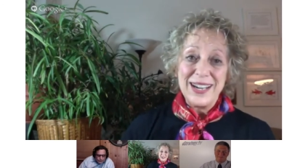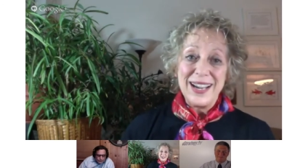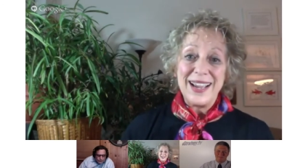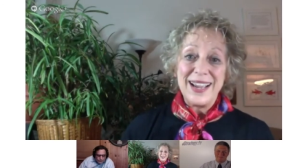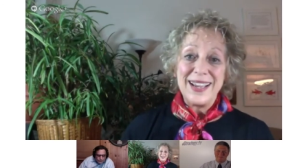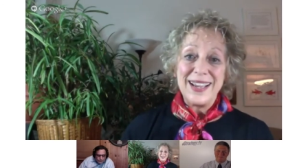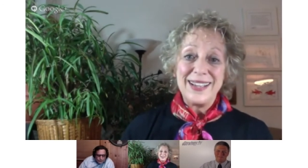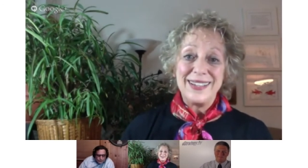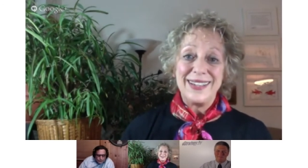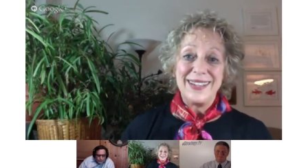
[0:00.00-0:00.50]

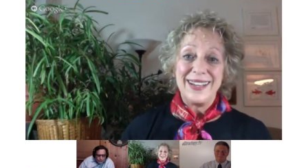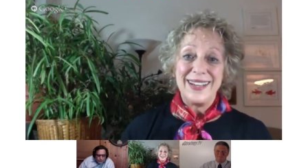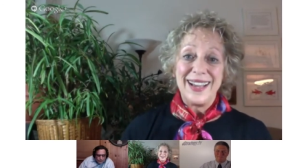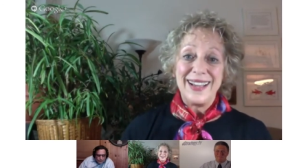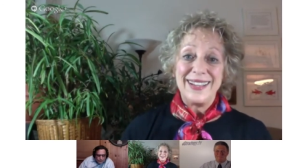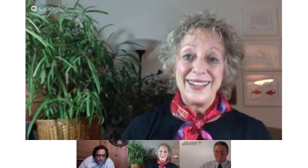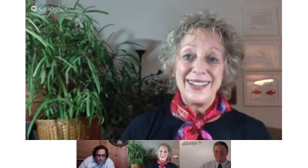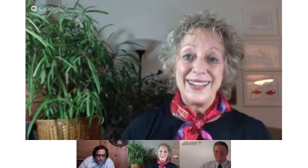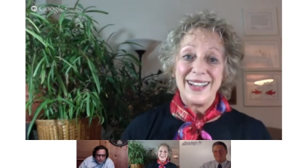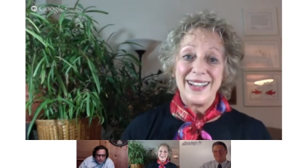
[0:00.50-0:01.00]
and
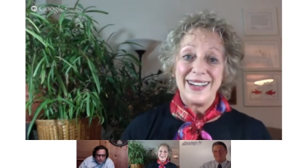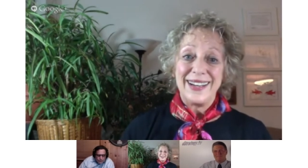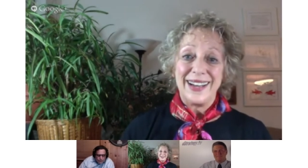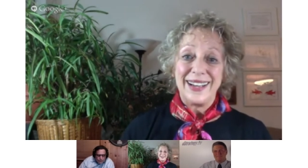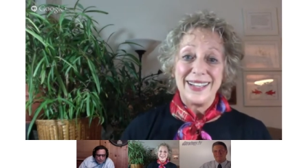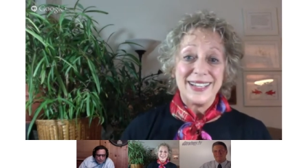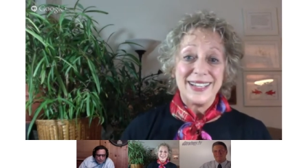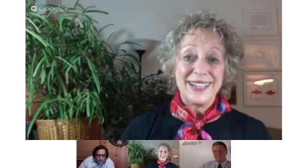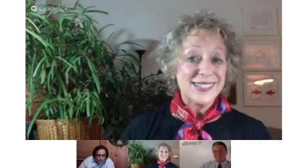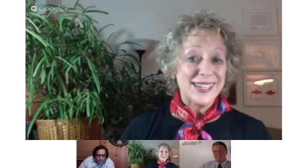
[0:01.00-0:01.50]
that
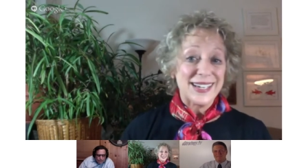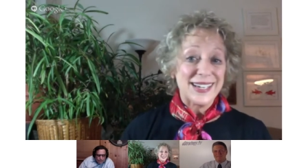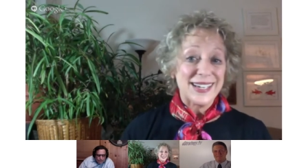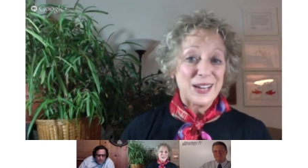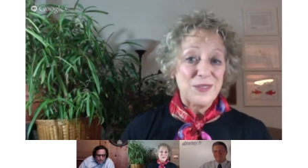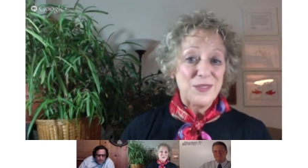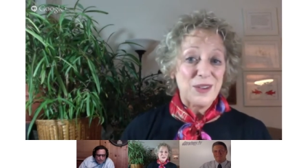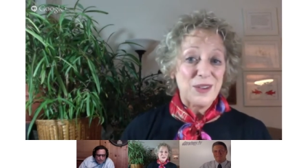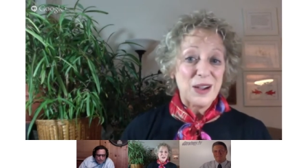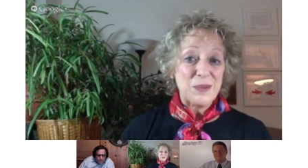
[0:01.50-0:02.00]
I guess they
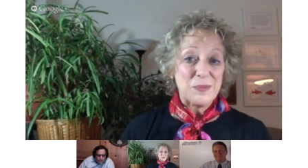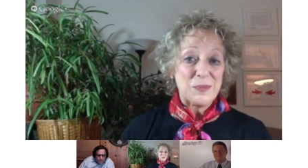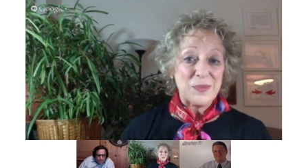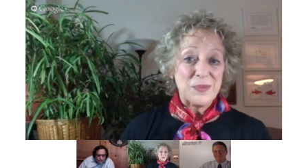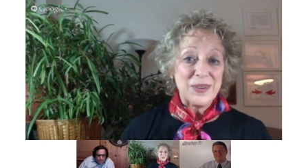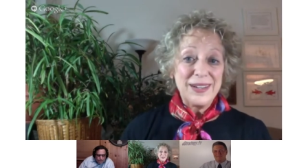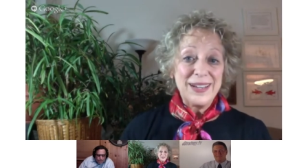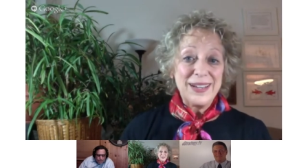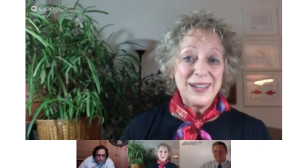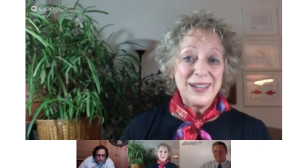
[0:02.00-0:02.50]
gave up.
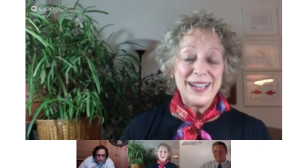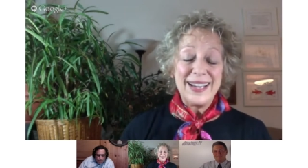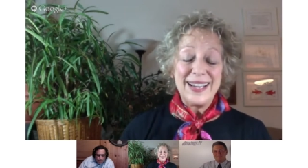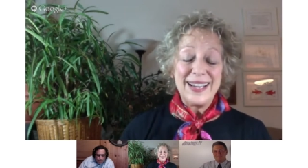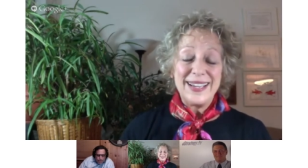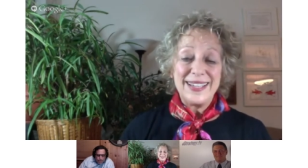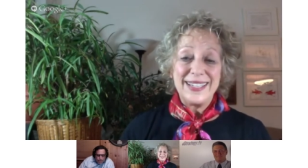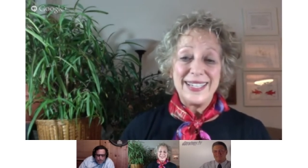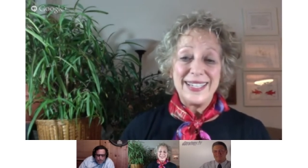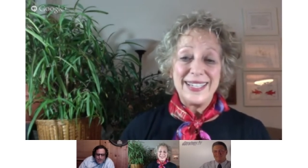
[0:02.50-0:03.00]

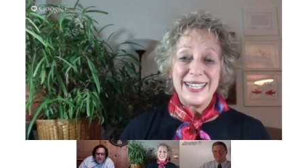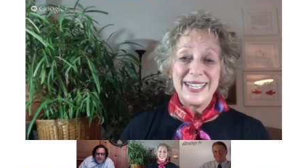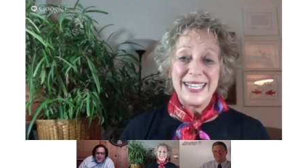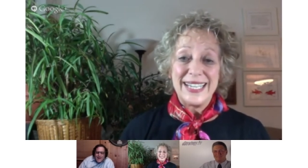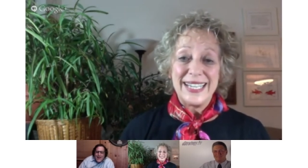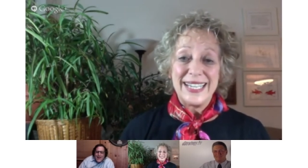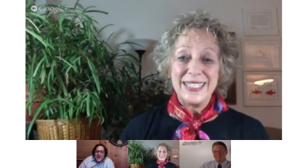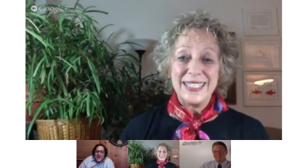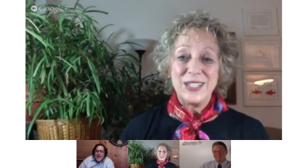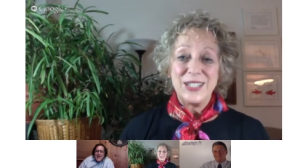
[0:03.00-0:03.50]
And,
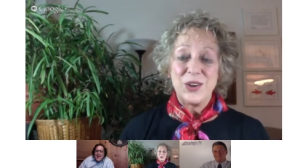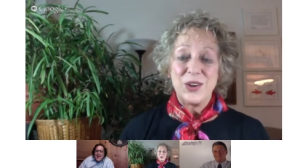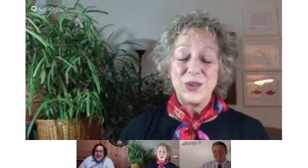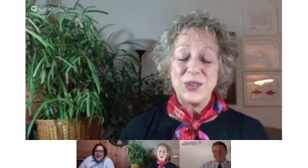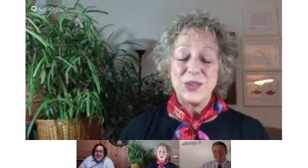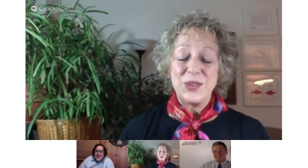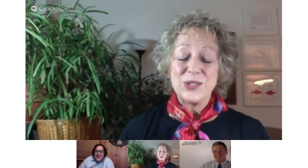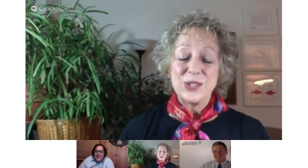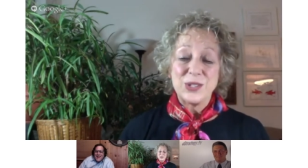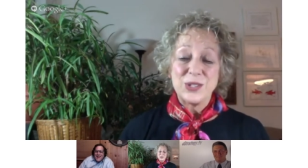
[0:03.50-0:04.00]
you know, there's a